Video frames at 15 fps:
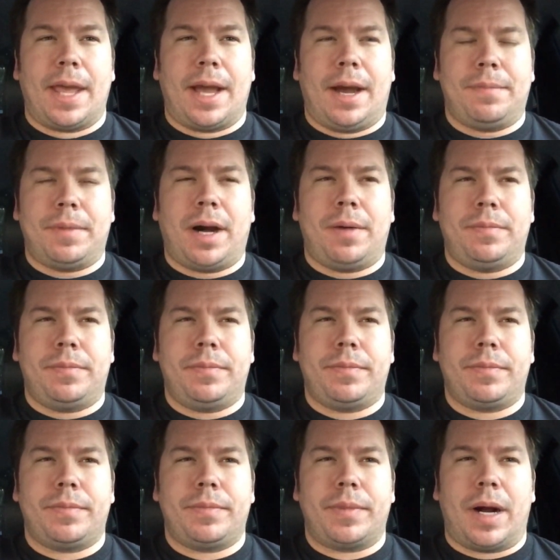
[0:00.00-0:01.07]
I'm
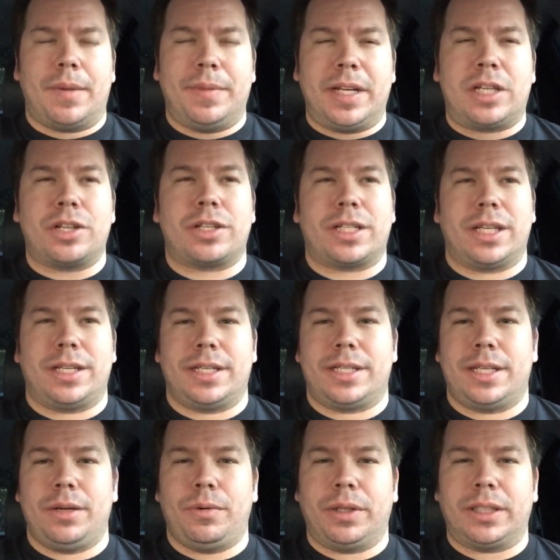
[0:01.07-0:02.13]
interested to
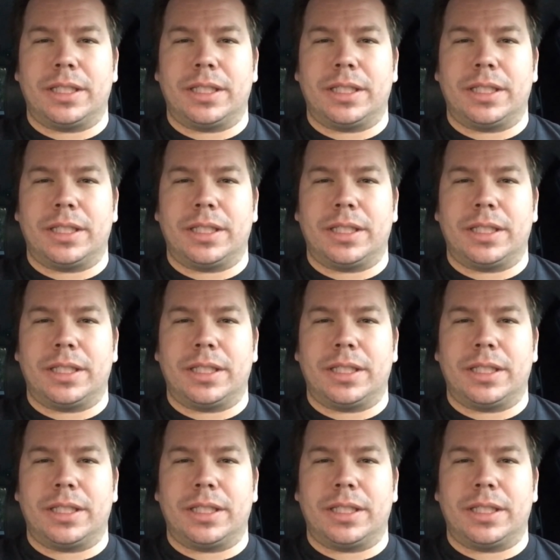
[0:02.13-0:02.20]
see what